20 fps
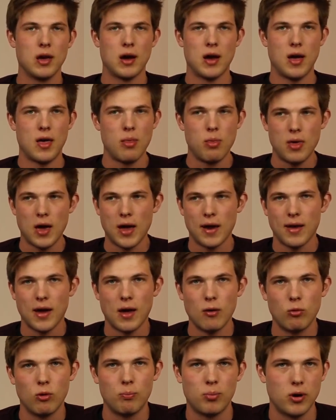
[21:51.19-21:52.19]
that
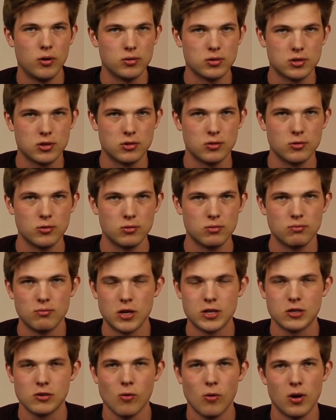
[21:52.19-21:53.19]
I will post to
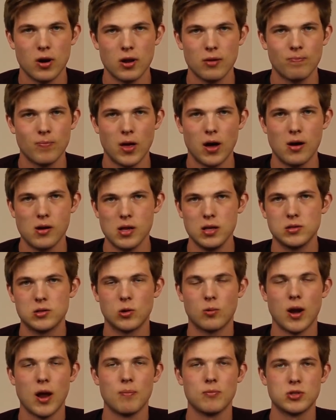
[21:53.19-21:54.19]
my story on
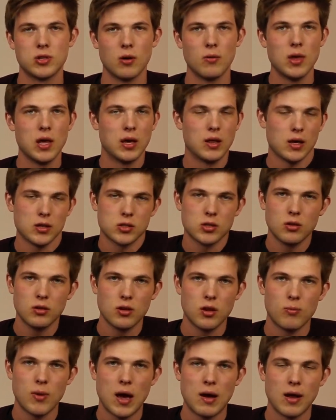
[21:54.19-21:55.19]
Instagram. So that's
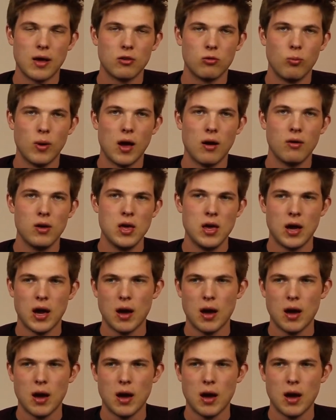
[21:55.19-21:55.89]
certainly a route as well.